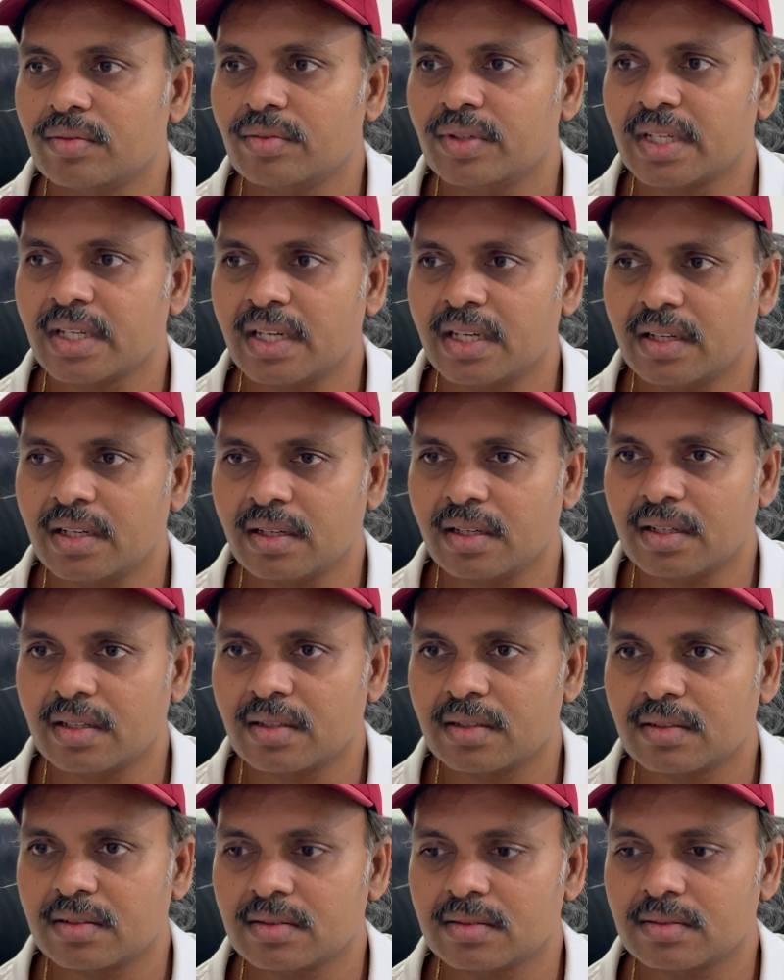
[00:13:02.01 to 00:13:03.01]
We are getting it,
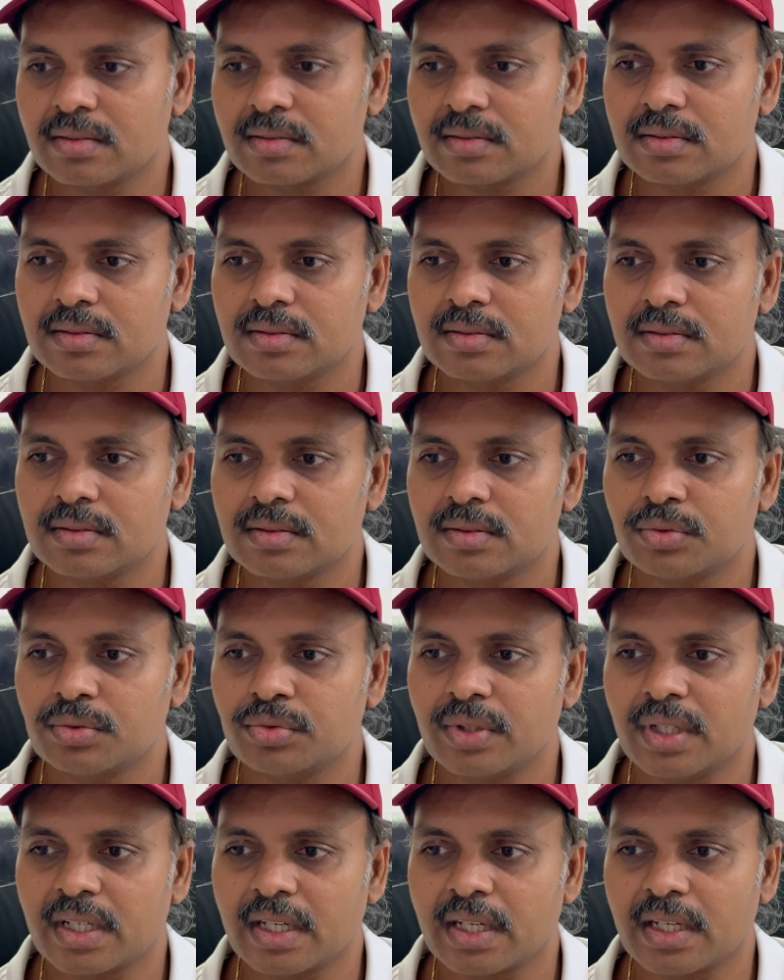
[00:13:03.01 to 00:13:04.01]
if
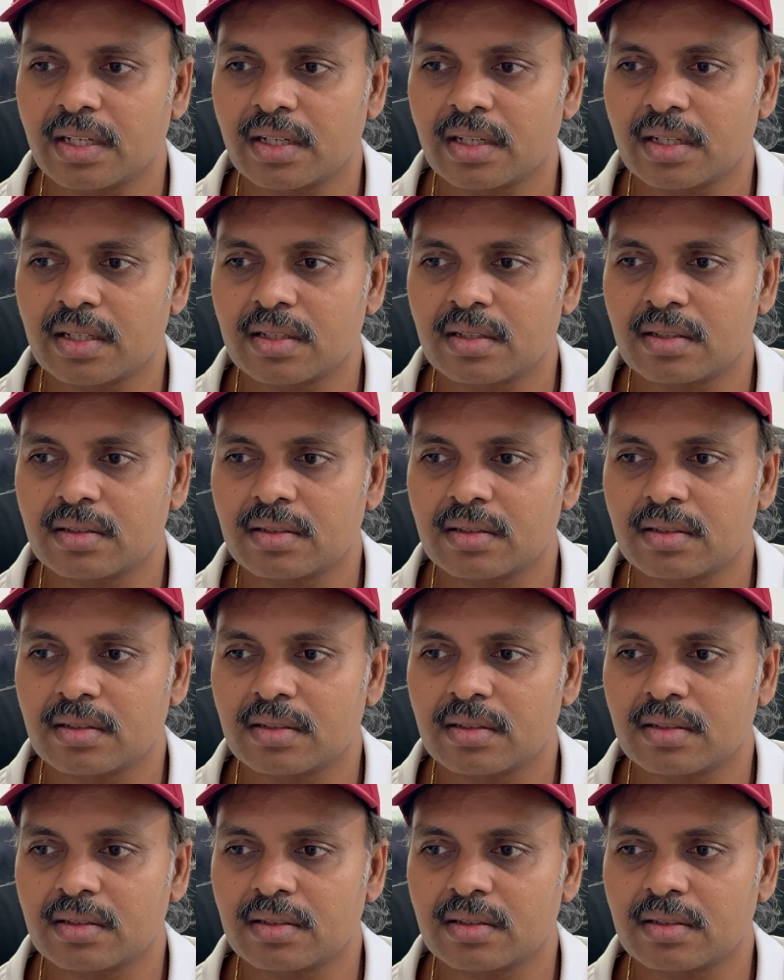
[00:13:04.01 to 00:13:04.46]
we are getting it,